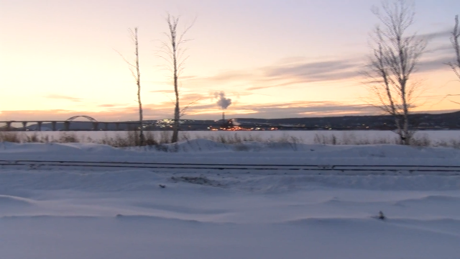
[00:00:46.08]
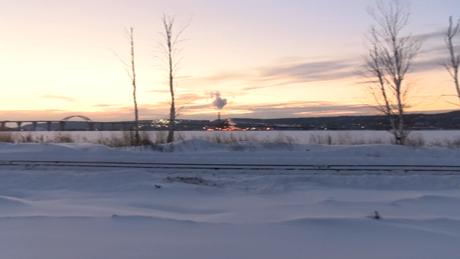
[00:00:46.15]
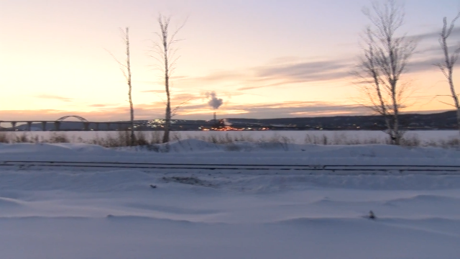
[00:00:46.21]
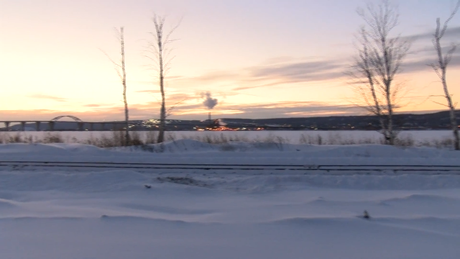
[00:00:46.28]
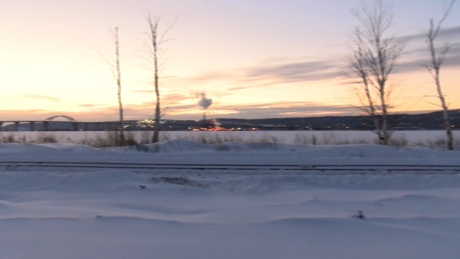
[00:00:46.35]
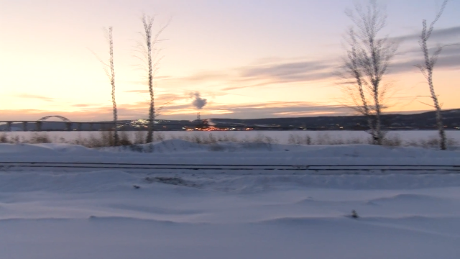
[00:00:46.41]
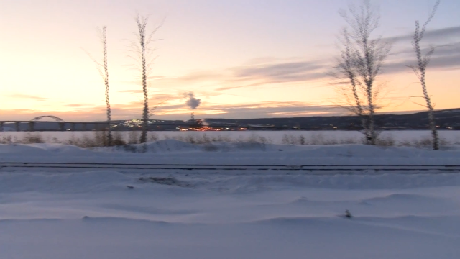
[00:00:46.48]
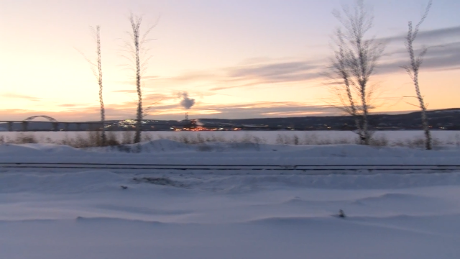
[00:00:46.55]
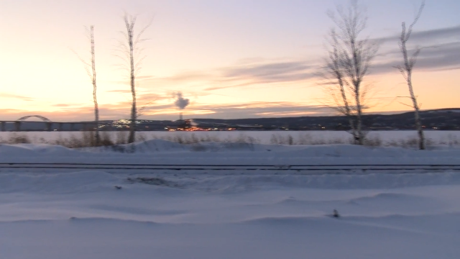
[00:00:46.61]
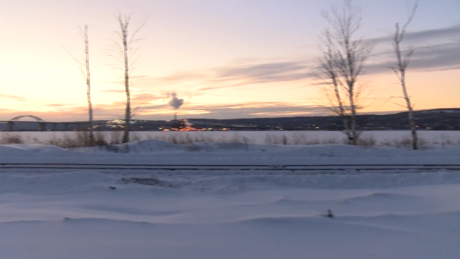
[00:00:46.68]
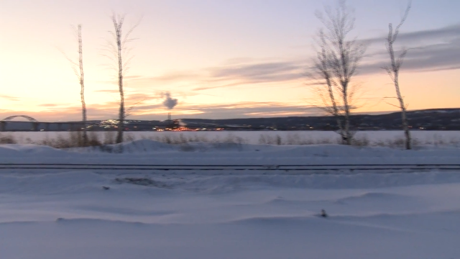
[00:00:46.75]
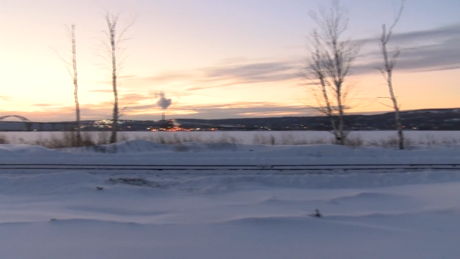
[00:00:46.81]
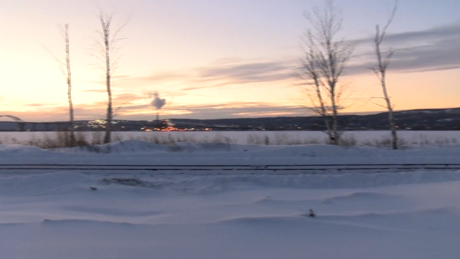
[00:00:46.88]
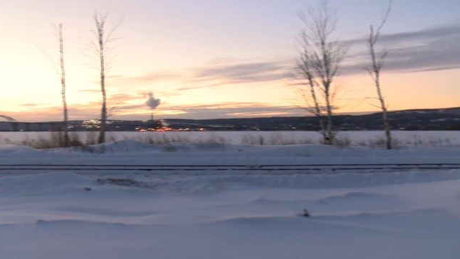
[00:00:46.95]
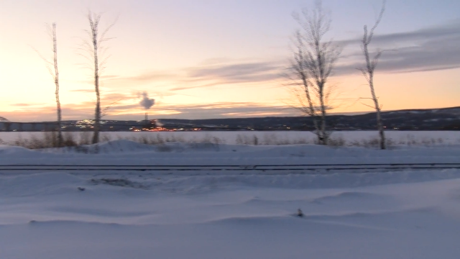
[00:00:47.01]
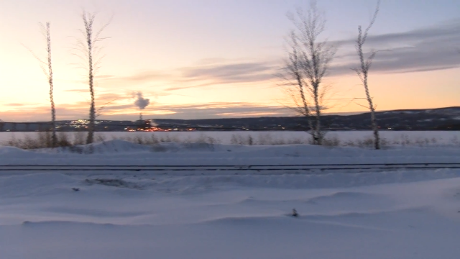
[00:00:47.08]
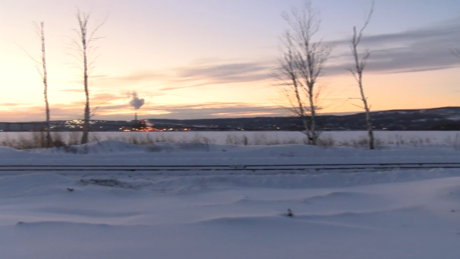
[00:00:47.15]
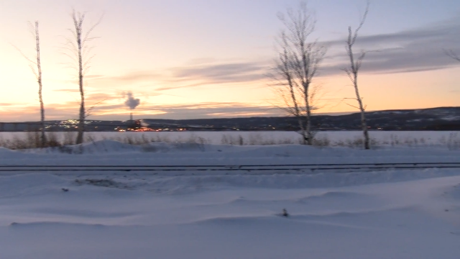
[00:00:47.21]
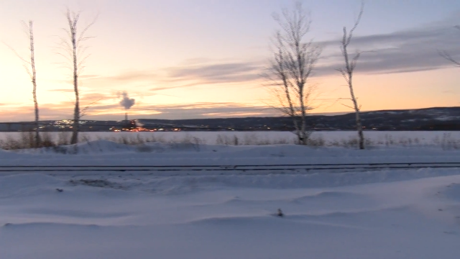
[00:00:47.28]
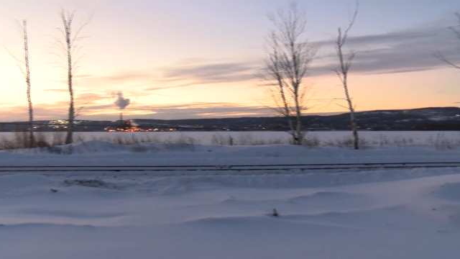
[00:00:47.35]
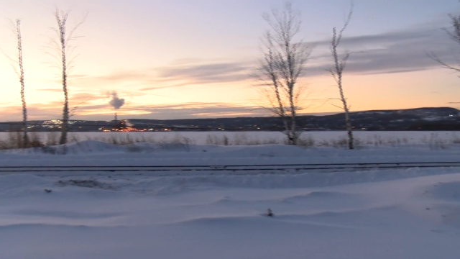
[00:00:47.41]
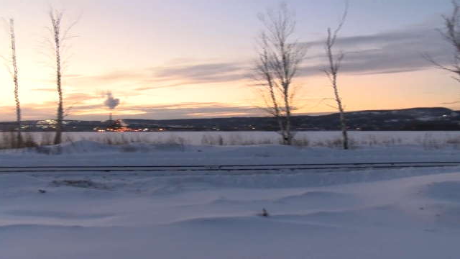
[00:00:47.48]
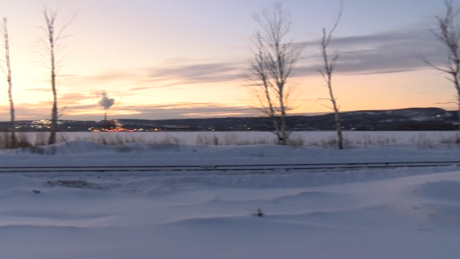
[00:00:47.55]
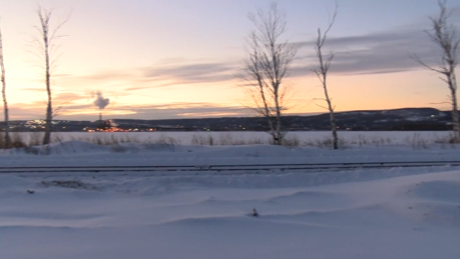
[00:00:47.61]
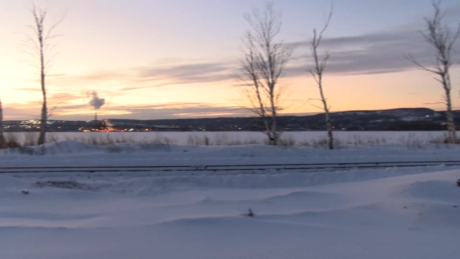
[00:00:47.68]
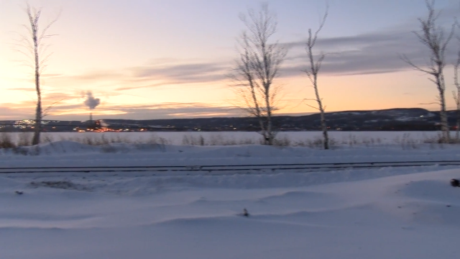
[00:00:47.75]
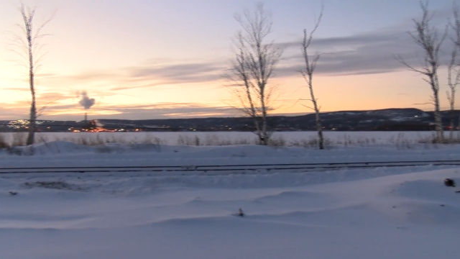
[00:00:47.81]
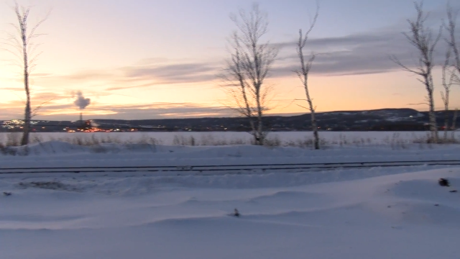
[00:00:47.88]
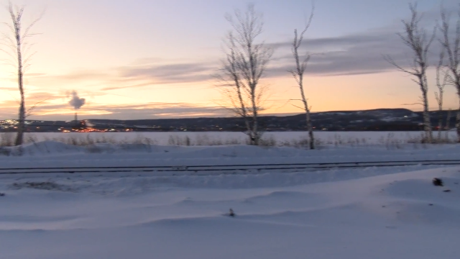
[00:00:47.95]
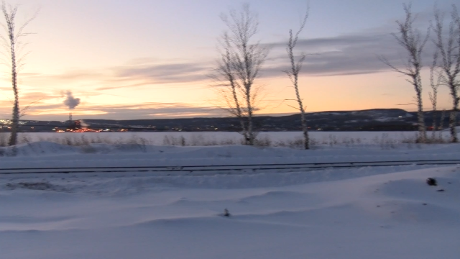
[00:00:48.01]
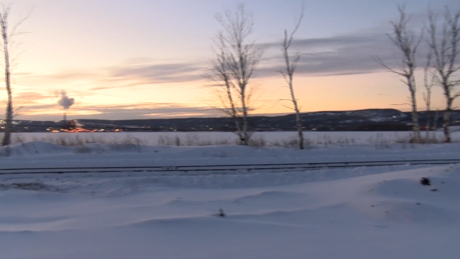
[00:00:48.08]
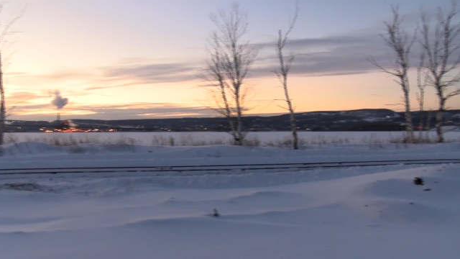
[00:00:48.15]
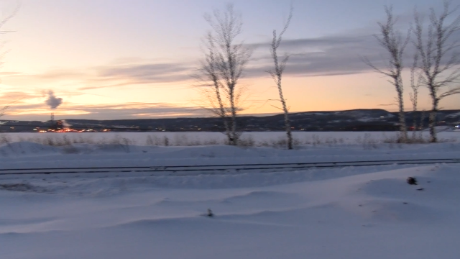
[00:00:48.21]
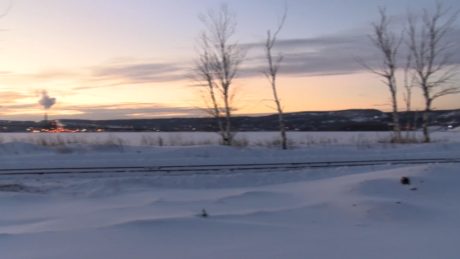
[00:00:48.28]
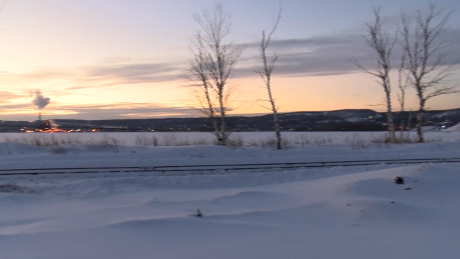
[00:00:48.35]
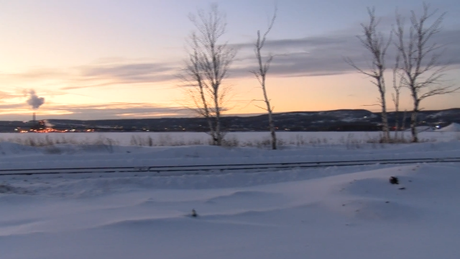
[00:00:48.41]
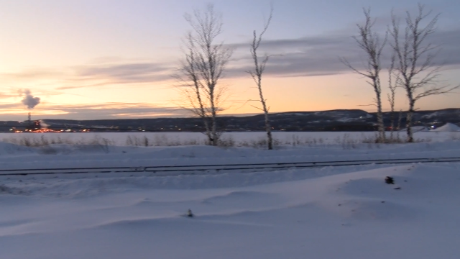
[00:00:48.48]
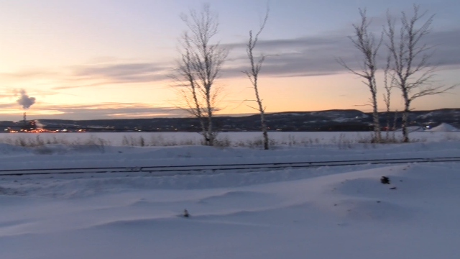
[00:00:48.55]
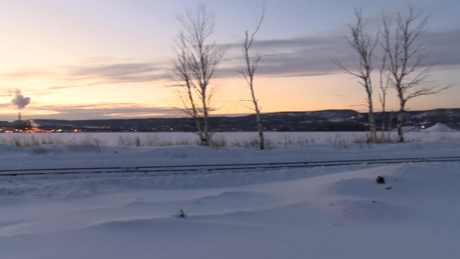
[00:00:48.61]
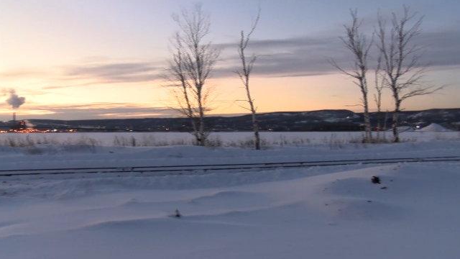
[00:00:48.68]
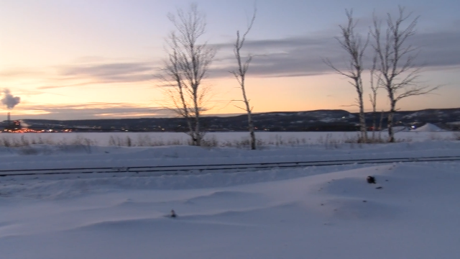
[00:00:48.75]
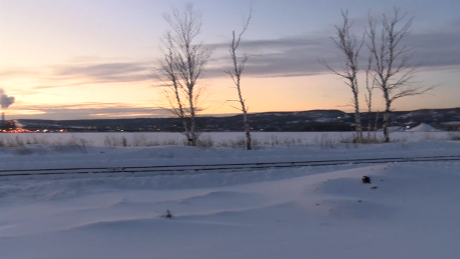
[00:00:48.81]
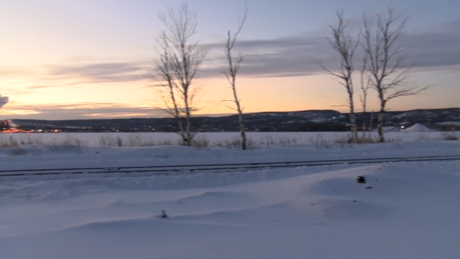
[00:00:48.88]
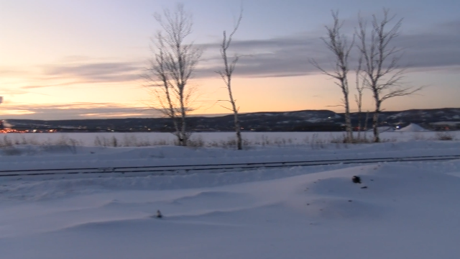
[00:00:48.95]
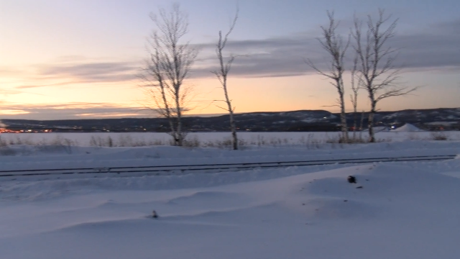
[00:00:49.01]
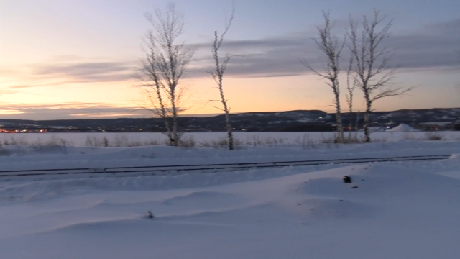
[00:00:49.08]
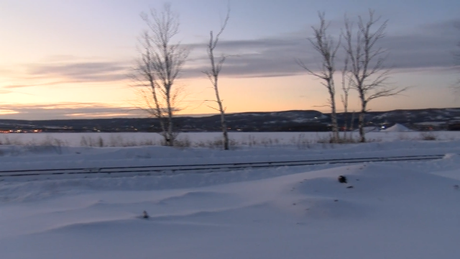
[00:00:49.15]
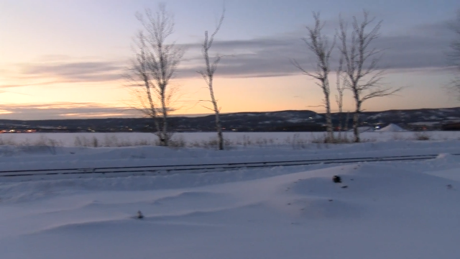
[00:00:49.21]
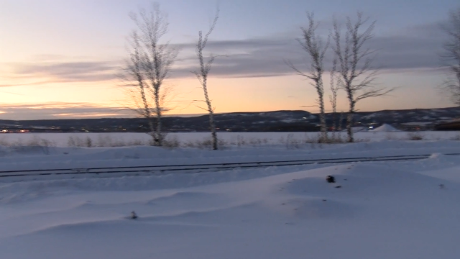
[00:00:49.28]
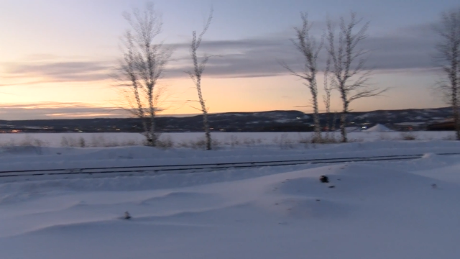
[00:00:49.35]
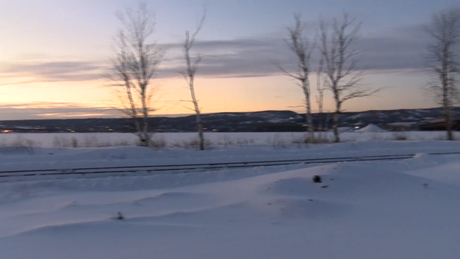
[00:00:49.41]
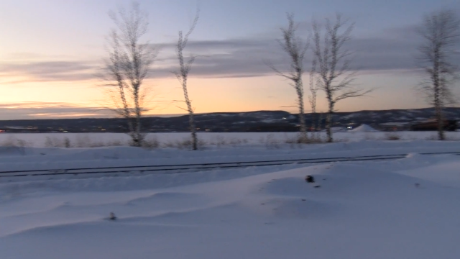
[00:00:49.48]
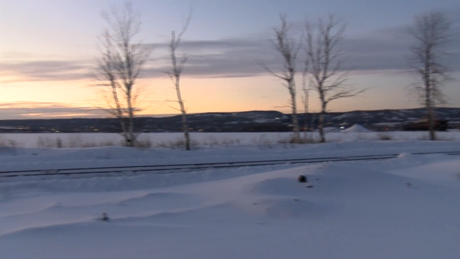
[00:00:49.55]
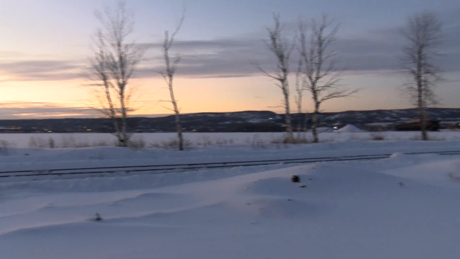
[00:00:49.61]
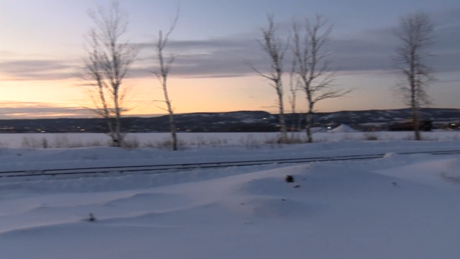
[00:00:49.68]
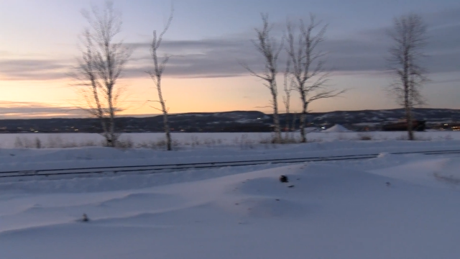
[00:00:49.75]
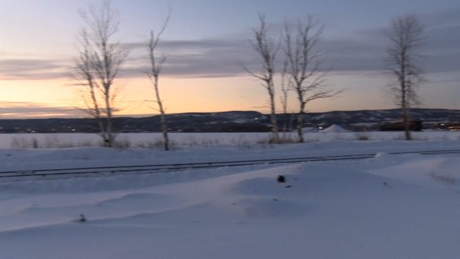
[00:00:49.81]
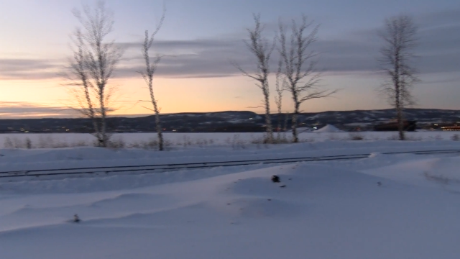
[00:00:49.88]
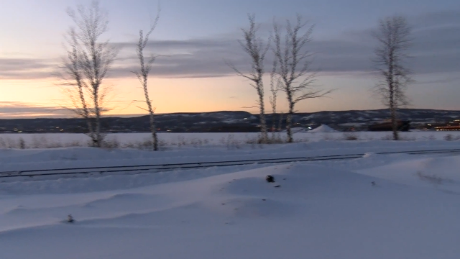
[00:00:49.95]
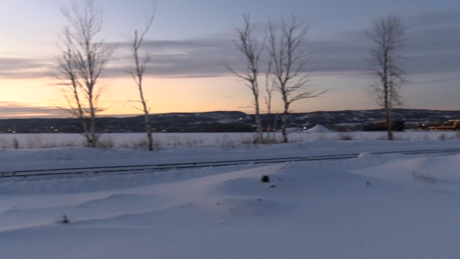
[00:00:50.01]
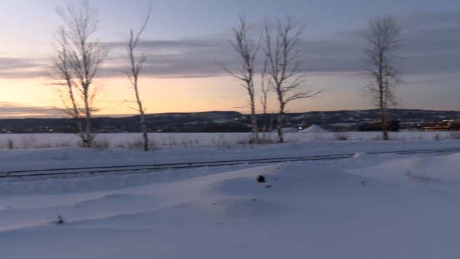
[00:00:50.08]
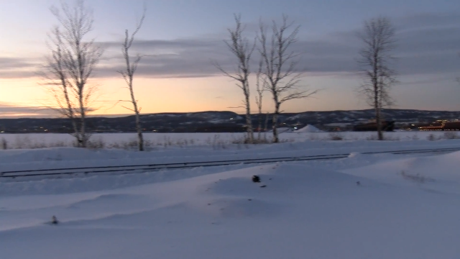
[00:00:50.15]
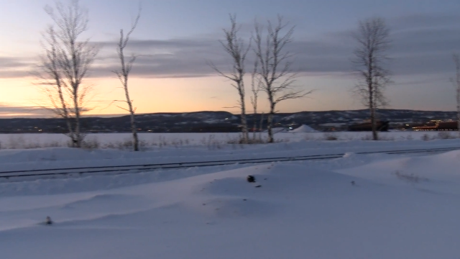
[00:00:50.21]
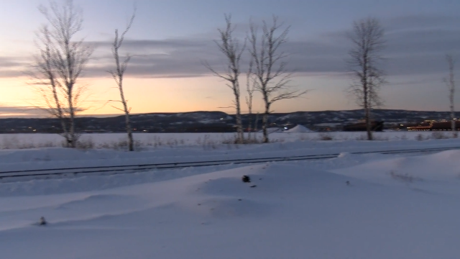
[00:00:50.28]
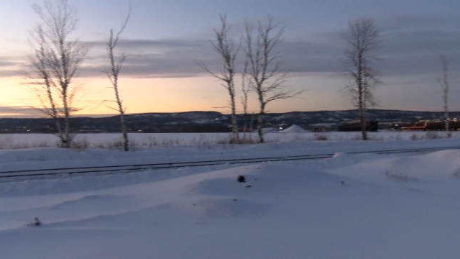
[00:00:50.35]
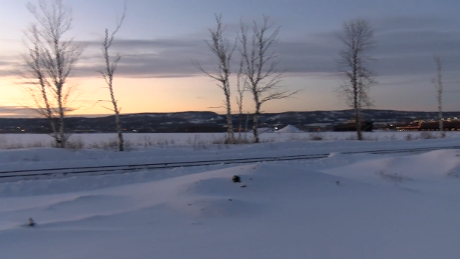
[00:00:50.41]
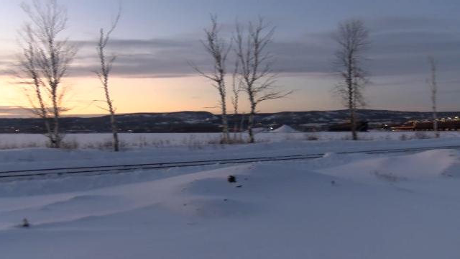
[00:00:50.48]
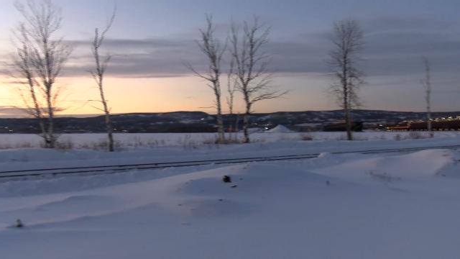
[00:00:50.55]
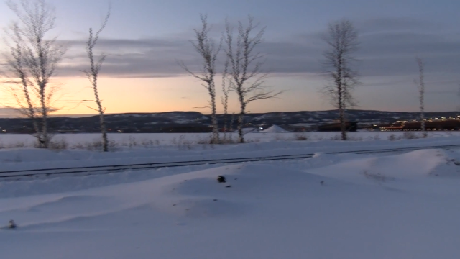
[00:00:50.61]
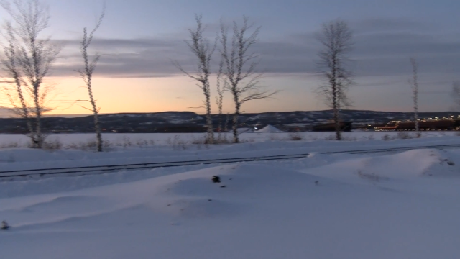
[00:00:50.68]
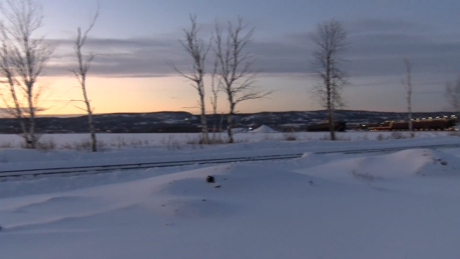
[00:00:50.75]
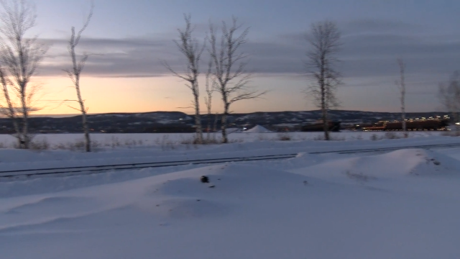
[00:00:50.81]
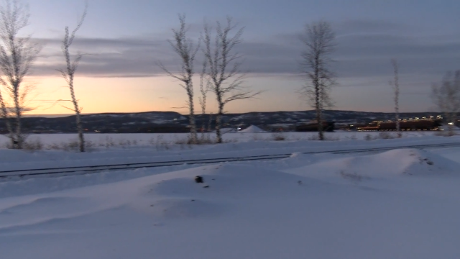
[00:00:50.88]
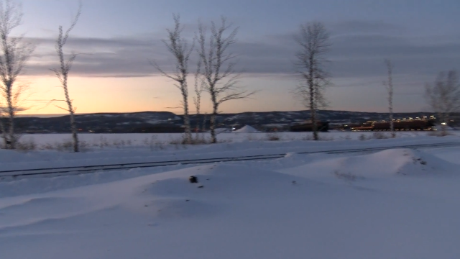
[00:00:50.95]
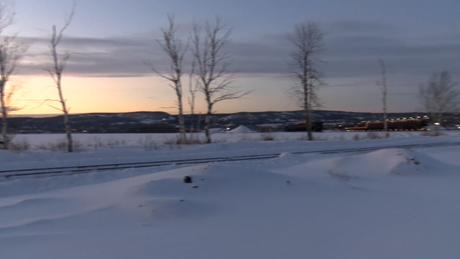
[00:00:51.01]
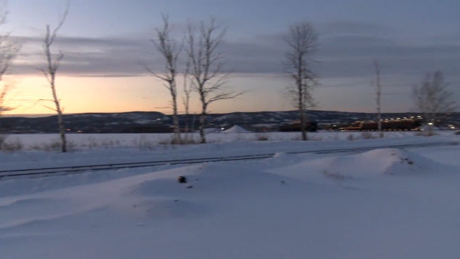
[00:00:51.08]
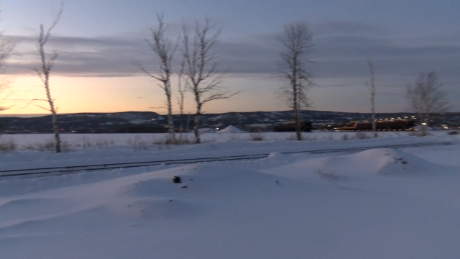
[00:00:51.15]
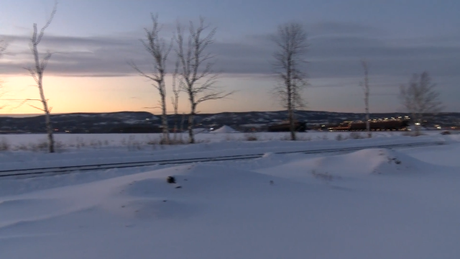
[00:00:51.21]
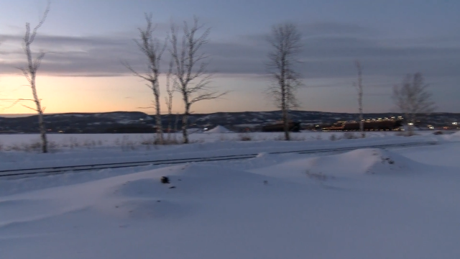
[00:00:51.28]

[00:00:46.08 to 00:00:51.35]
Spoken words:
No face is visible, so there are no lips to read.